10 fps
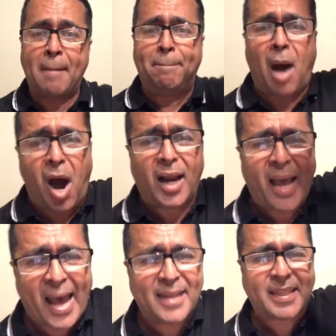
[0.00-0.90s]
My
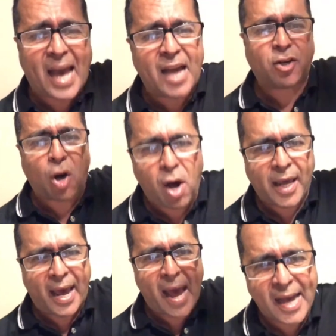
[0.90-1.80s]
bald head can't
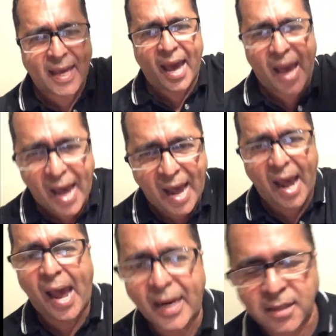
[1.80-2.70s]
grow hair
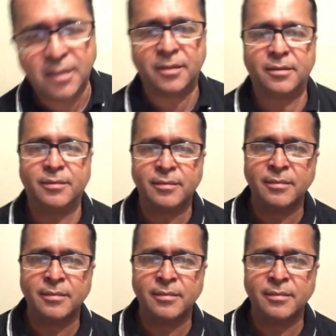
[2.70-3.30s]
again.